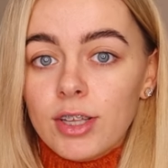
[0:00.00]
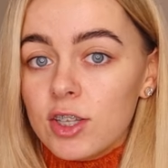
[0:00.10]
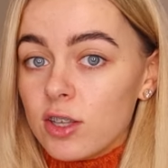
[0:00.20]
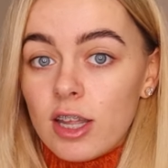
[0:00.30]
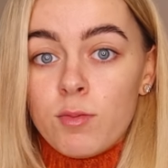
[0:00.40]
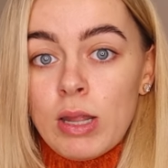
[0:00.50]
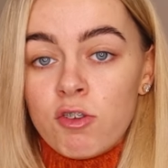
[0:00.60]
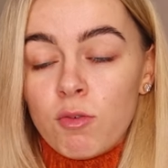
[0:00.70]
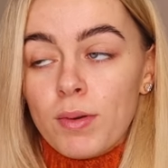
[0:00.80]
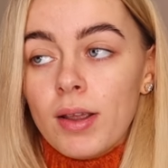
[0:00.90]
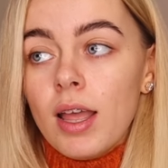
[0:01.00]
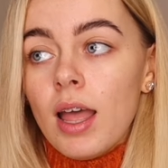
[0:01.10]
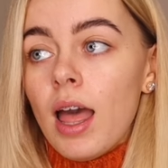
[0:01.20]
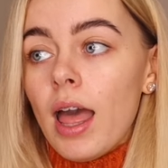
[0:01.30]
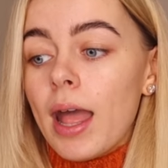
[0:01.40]
it's paint stripper,
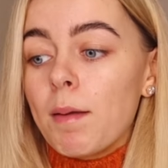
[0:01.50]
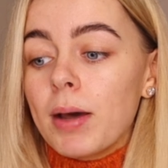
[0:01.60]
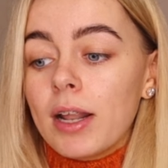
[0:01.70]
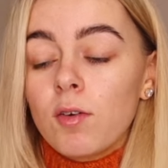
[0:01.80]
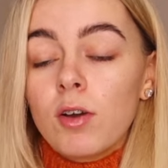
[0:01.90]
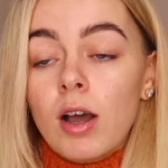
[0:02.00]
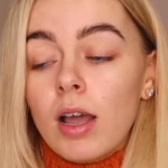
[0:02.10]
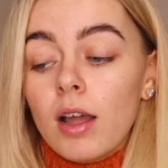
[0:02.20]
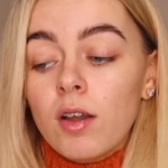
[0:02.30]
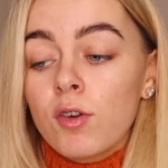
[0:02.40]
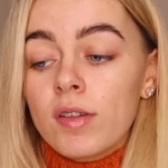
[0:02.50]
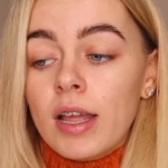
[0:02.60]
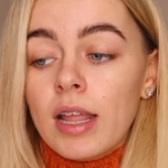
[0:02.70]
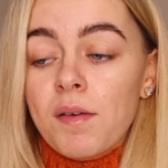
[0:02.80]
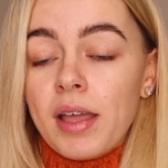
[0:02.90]
and I don't
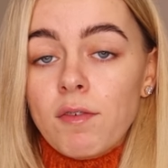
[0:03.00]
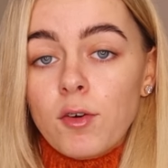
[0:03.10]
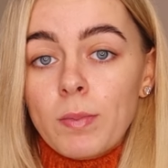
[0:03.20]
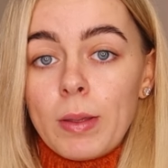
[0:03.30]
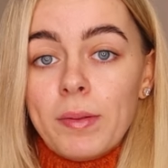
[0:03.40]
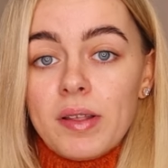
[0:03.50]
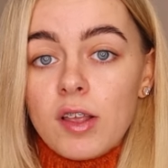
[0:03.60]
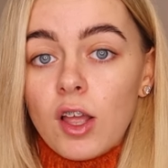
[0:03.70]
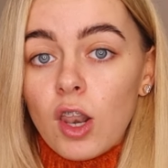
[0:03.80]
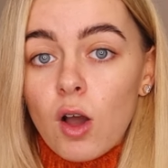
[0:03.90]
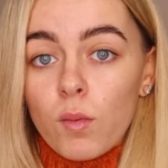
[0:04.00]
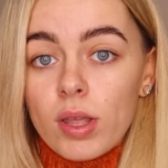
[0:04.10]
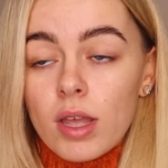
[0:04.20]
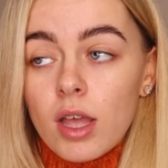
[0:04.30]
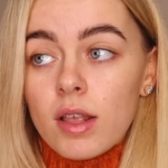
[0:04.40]
understand how it gave other people this
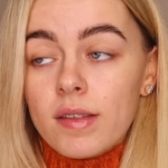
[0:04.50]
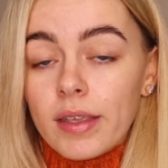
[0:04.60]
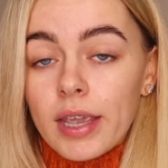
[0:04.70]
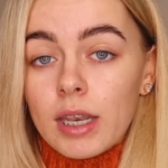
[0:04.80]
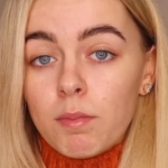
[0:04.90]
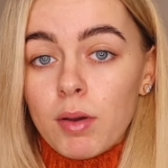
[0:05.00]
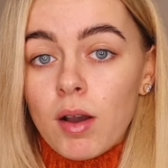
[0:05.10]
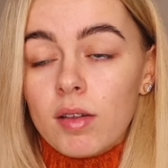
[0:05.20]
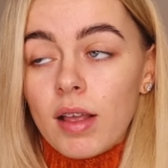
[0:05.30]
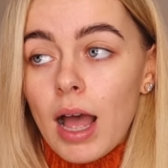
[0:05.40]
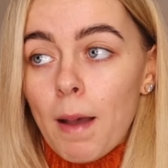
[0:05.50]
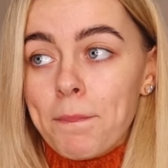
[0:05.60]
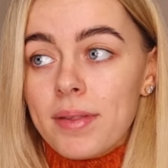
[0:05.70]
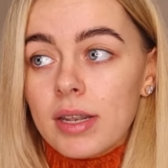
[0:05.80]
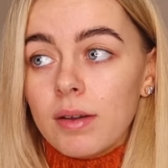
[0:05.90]
glowy skin, because it
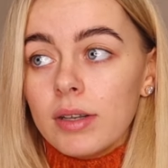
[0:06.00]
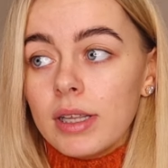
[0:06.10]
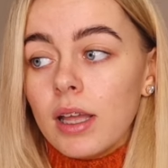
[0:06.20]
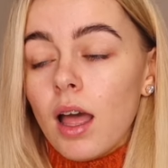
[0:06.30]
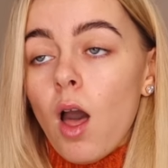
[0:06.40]
absolutely